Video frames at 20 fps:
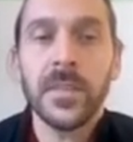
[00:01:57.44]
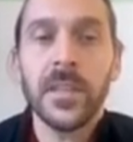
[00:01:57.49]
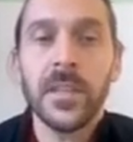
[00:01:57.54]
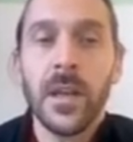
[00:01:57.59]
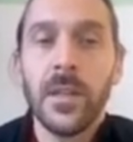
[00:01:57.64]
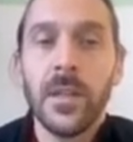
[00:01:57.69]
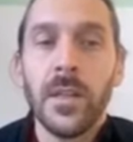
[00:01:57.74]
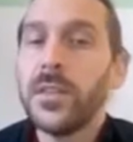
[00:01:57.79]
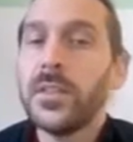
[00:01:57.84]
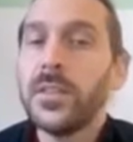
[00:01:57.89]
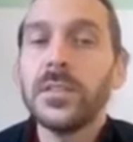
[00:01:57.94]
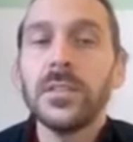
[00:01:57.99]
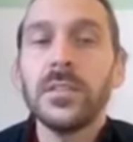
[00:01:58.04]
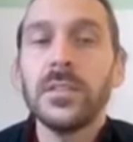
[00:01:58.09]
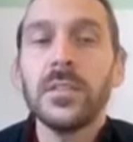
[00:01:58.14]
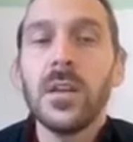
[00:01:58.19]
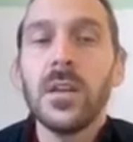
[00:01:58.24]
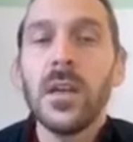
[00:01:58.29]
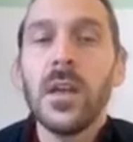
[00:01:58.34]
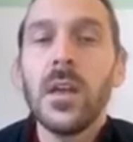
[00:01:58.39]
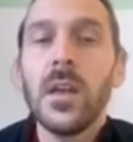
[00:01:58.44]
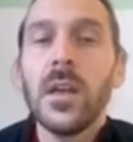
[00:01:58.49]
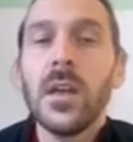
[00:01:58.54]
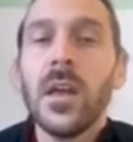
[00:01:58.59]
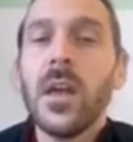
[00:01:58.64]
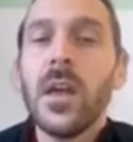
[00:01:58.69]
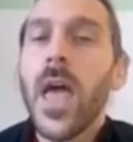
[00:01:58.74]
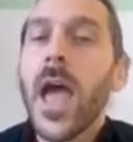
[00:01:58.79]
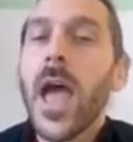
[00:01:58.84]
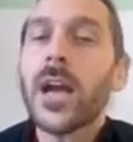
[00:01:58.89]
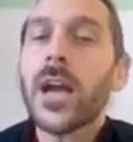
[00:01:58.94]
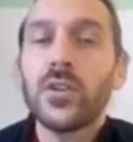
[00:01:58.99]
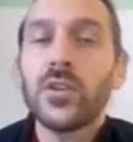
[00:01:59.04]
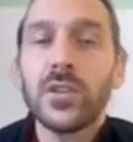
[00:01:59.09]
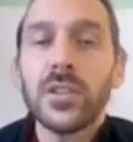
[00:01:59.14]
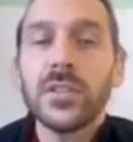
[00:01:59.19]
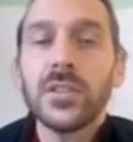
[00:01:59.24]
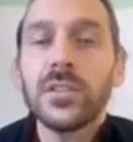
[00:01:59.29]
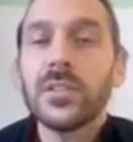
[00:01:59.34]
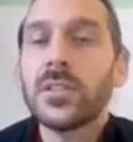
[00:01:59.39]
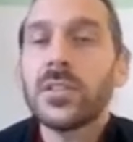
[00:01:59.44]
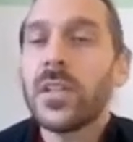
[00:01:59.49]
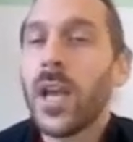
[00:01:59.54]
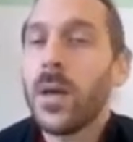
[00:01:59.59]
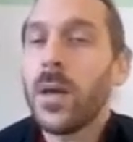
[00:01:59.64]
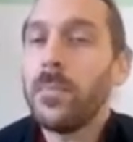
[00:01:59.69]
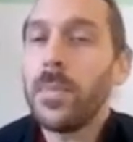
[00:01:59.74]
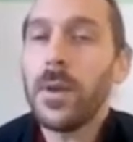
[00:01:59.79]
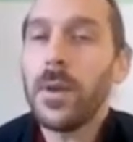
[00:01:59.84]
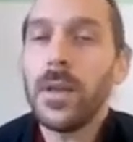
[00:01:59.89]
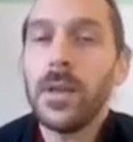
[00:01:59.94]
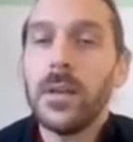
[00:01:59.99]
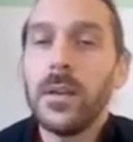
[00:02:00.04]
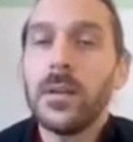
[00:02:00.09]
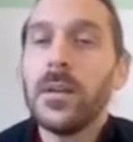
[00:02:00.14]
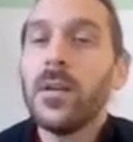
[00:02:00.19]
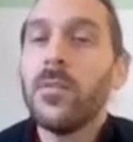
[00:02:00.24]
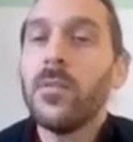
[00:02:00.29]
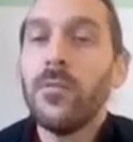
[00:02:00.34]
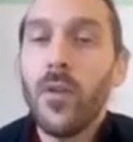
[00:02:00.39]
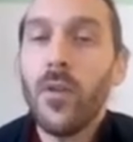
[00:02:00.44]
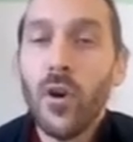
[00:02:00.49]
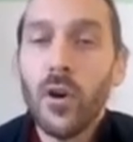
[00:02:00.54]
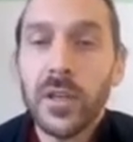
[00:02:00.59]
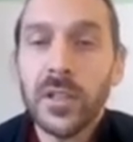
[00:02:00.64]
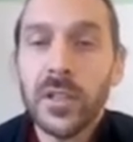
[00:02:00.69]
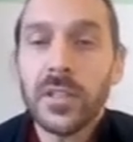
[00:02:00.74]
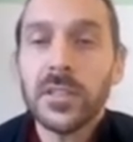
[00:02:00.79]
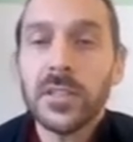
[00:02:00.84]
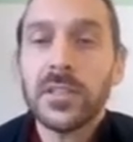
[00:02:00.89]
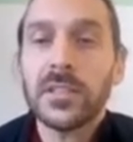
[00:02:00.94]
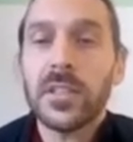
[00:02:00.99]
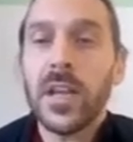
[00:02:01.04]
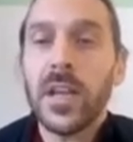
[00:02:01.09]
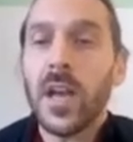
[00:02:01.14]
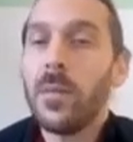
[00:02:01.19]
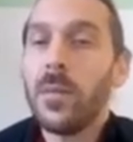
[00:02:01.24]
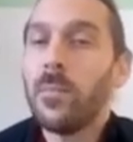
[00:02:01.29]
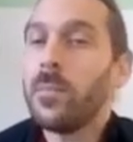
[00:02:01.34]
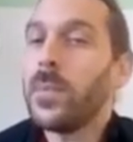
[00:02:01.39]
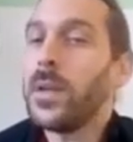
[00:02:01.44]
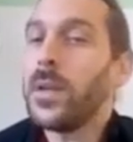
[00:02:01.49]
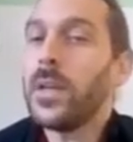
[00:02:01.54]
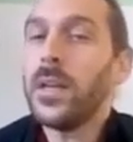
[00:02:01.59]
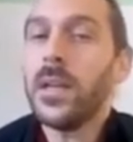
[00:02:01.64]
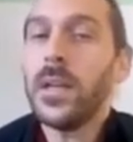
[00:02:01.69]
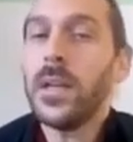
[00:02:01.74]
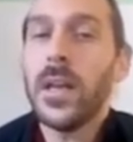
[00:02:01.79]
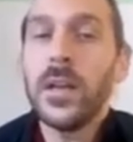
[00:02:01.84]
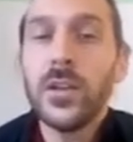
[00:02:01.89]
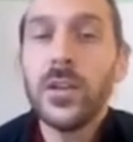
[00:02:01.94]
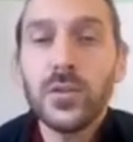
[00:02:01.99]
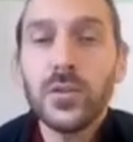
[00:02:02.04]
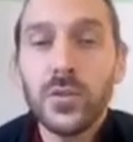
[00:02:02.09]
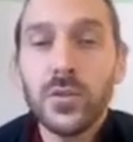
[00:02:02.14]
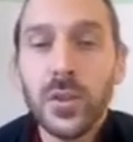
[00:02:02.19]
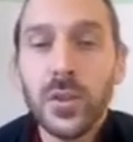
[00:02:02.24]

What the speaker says: And these actors can be voters, can be industry